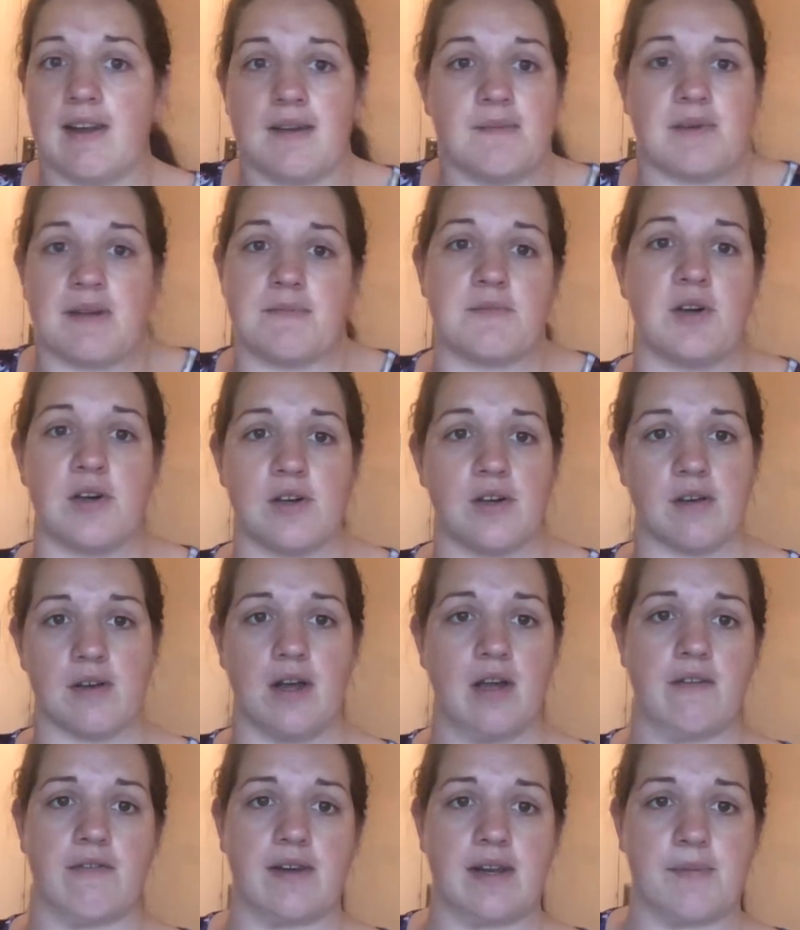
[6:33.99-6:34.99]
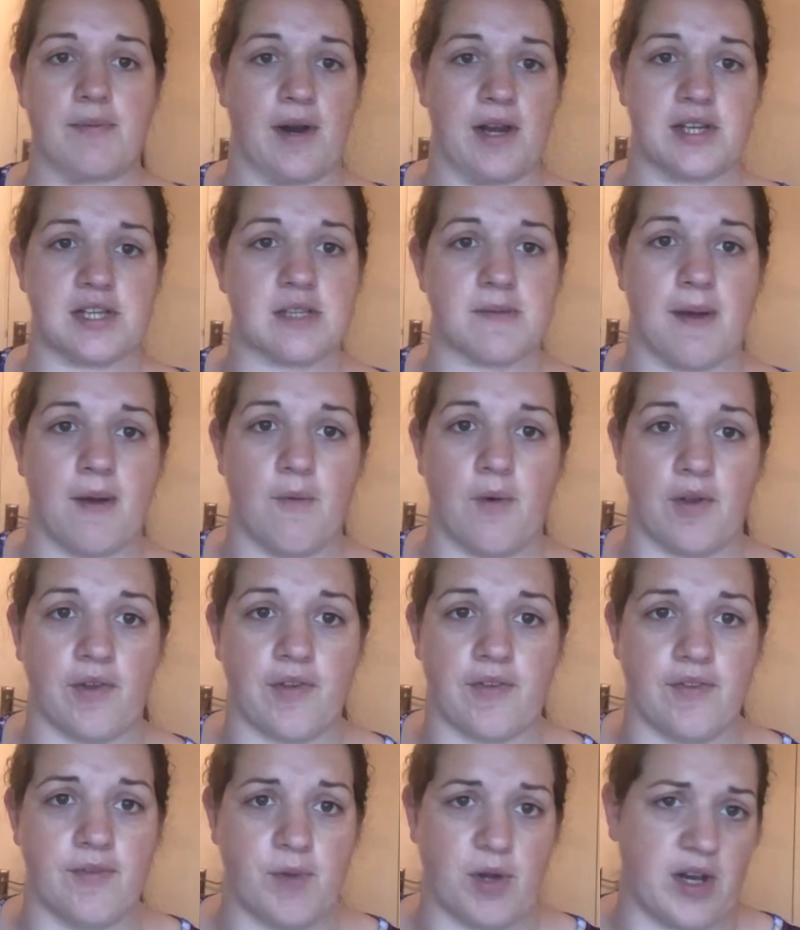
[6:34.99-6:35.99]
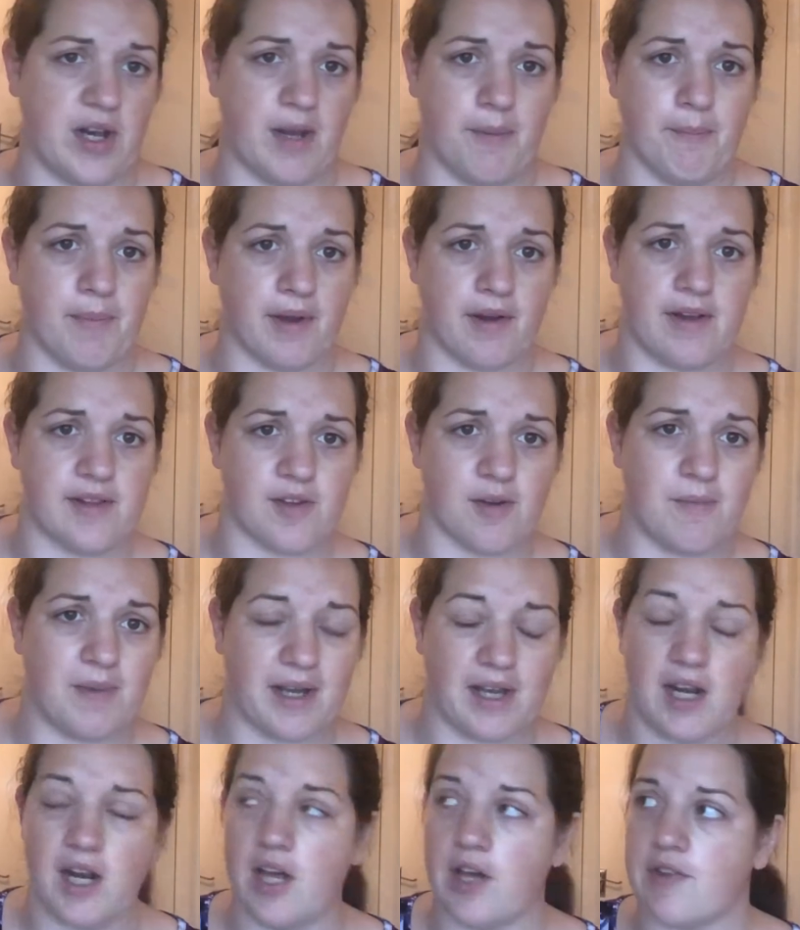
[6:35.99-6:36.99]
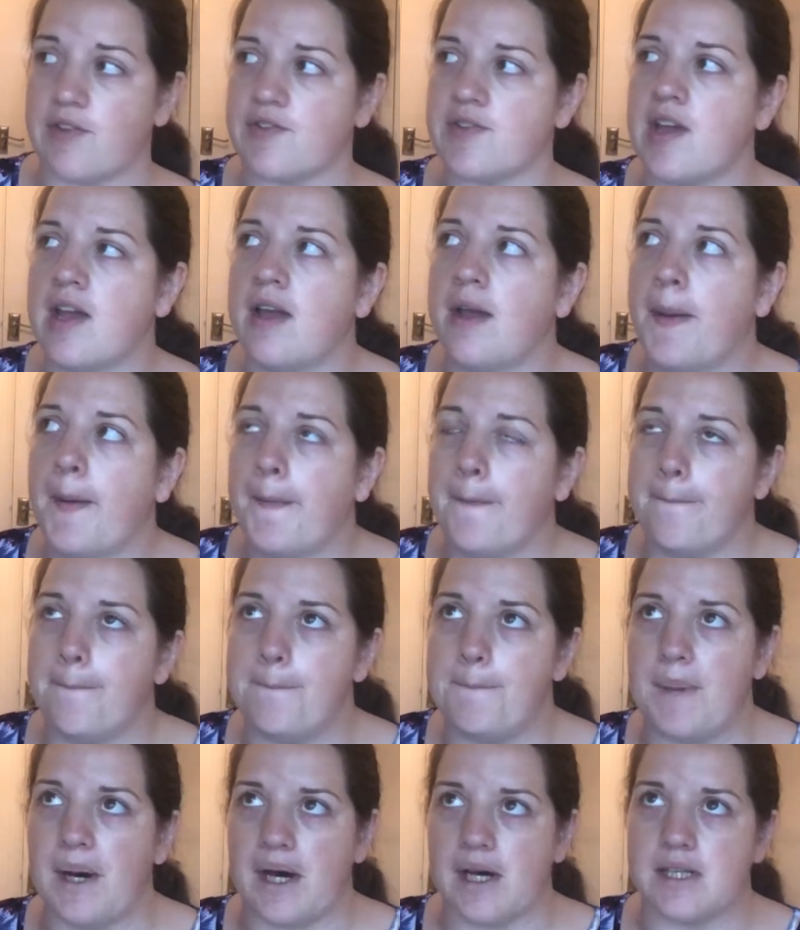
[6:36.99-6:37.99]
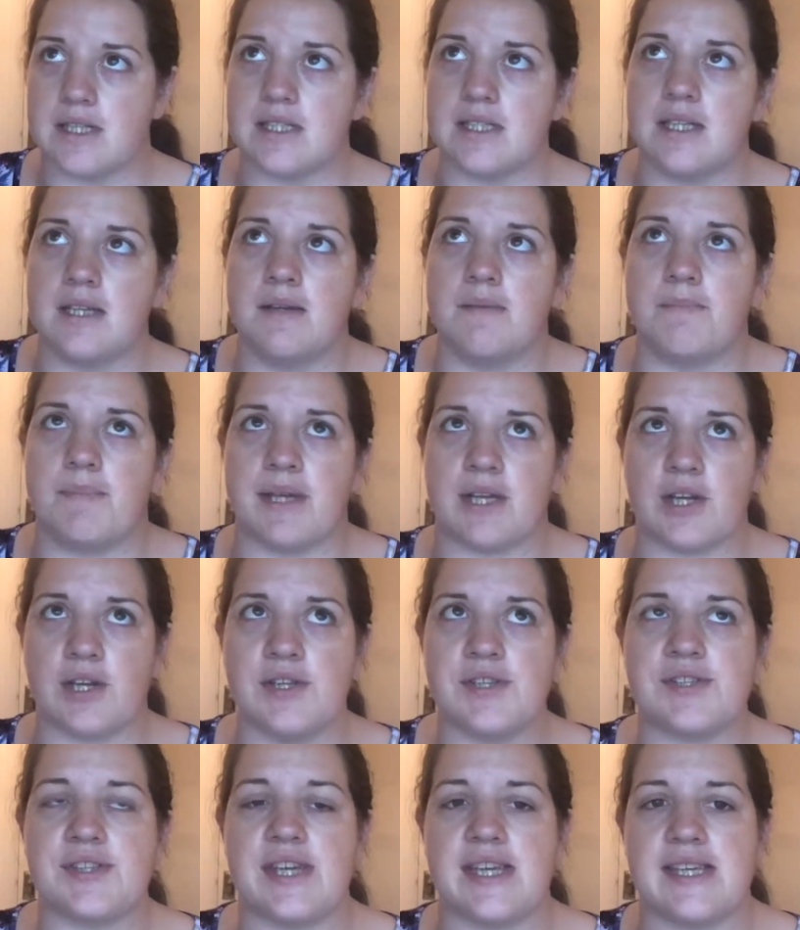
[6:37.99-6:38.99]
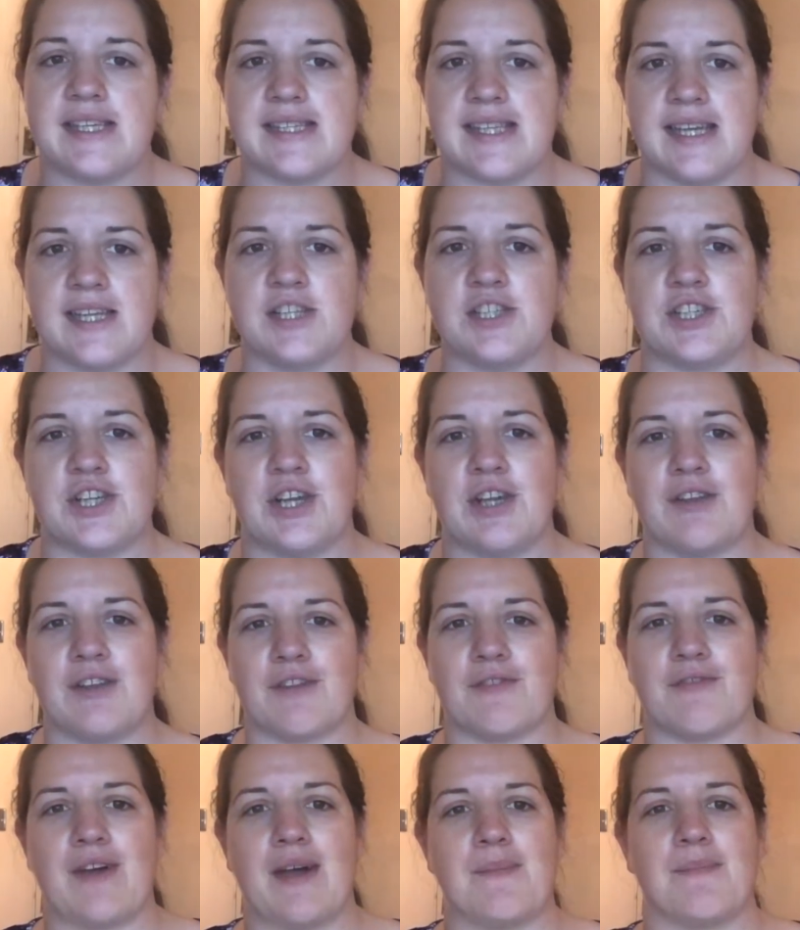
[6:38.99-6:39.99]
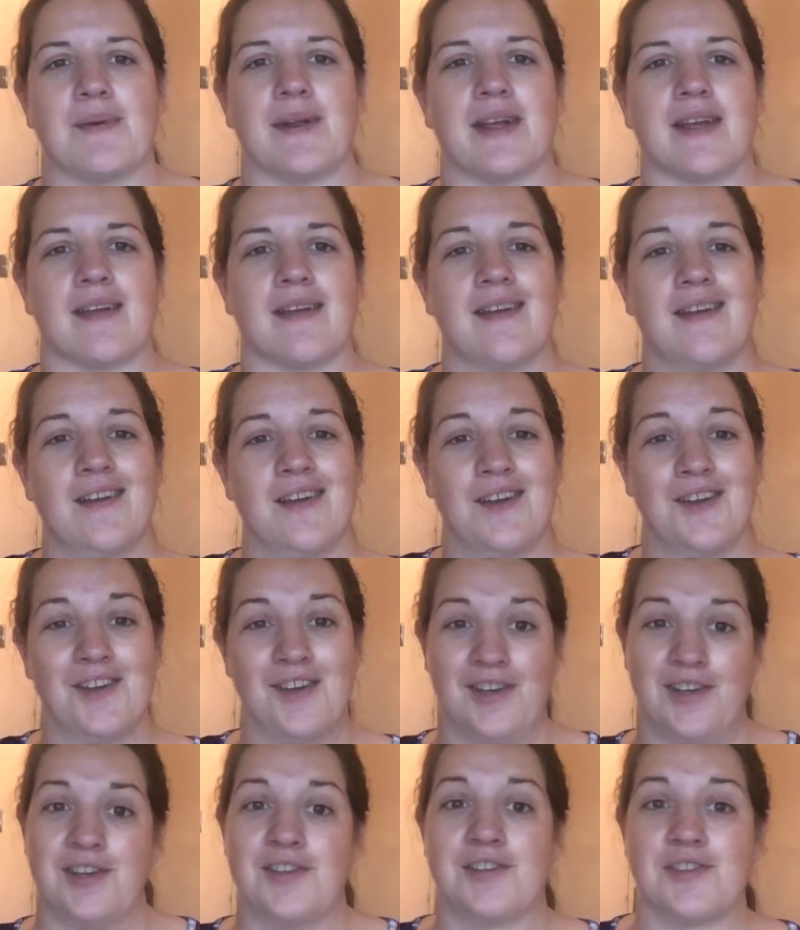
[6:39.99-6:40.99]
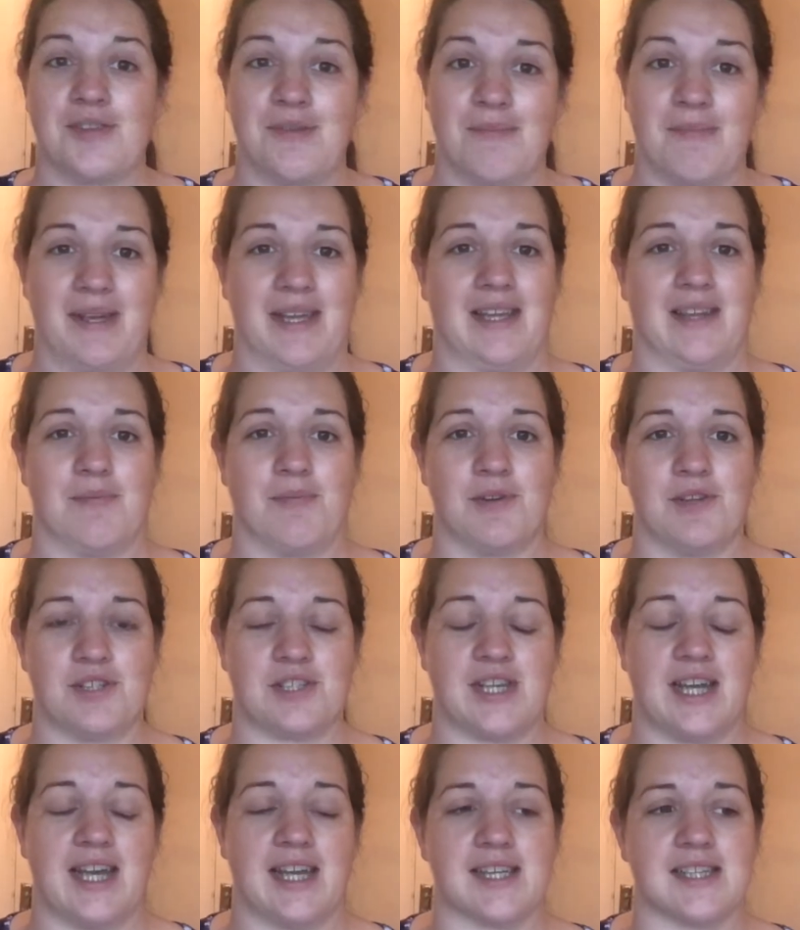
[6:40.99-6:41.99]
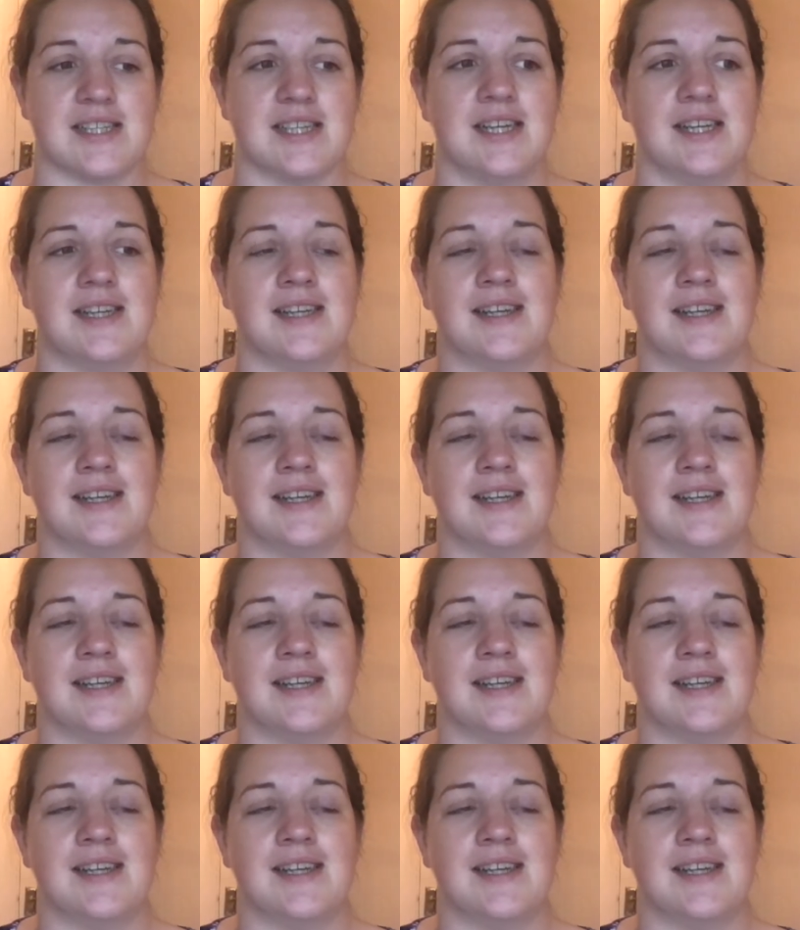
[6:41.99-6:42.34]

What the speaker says: I mean, I'm not overly precious about what number it is on my clothes, but because they send you the fabric to make the project,